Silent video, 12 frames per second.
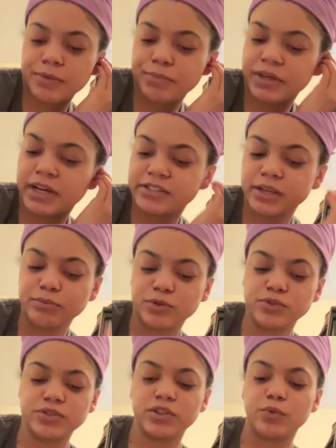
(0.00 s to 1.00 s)
because I'm
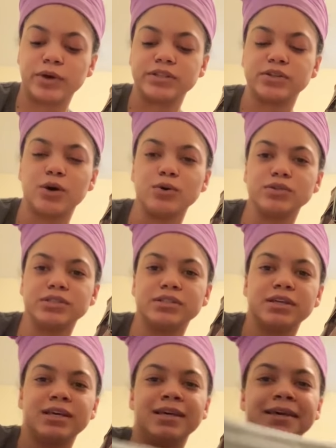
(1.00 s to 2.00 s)
used to the West Coast,
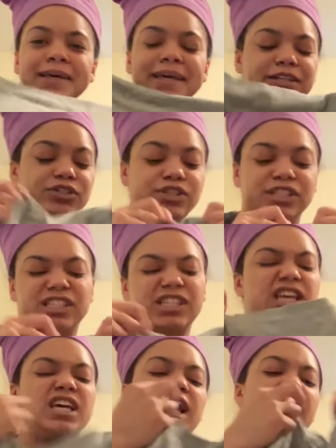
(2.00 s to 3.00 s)
it's
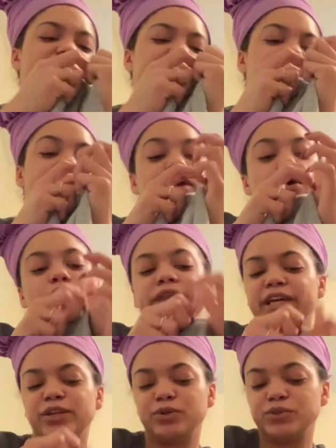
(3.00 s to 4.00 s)
just, I feel like
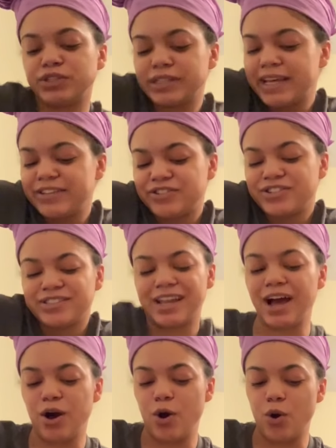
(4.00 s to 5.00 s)
Orlando is like just
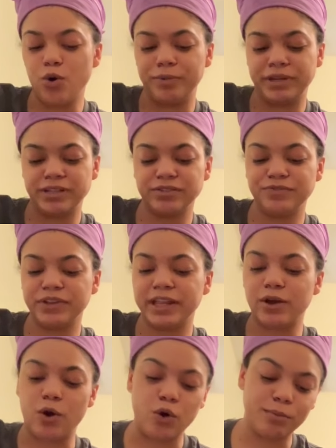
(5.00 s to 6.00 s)
not home. It doesn't feel
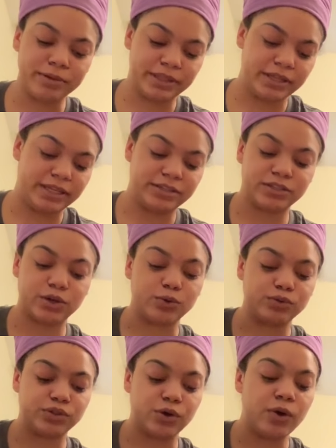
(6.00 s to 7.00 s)
like home on the East
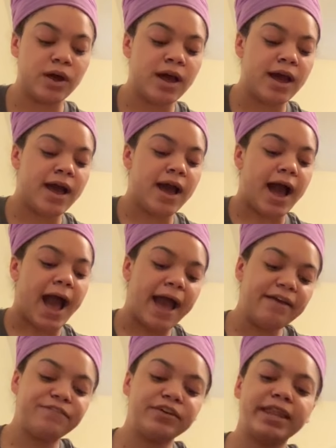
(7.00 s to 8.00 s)
Coast. So
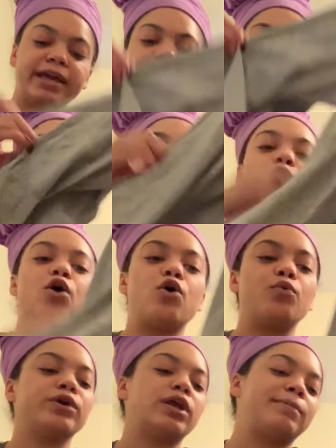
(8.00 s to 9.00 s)
I feel like I'm
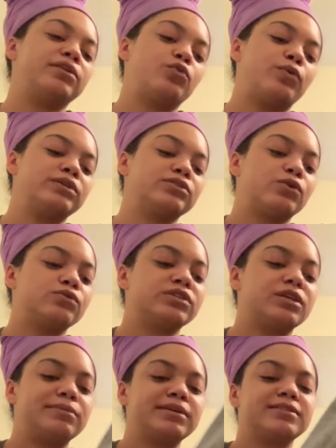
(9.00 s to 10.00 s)
home when I'm on the West Coast,
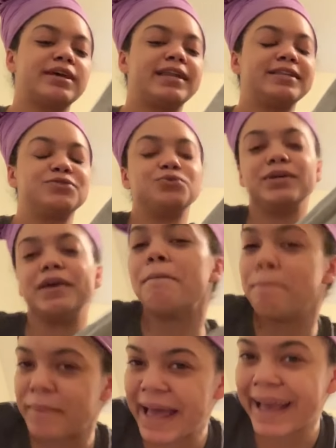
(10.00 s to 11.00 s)
and I'm excited to
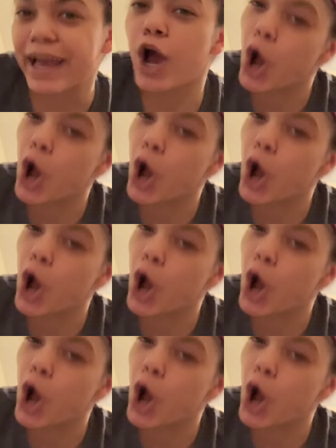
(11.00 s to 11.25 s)
get back